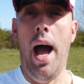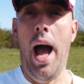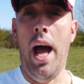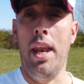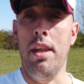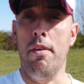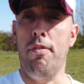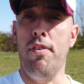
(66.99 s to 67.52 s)

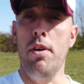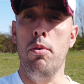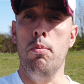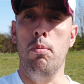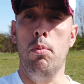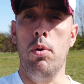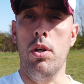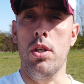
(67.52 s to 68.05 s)
and the
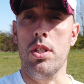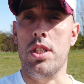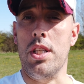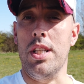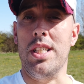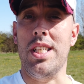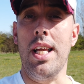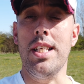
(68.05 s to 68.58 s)
film
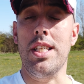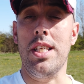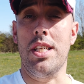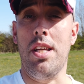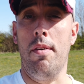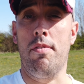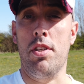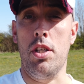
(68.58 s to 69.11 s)
was
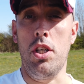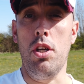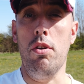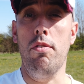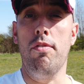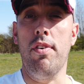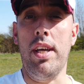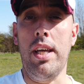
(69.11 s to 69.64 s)
sensitive to
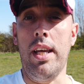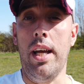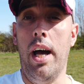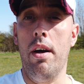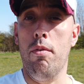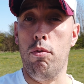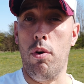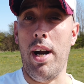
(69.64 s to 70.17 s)
UV
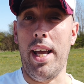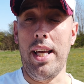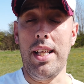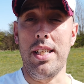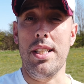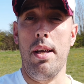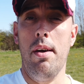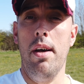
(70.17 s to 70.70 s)

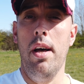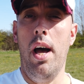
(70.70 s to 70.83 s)
rays,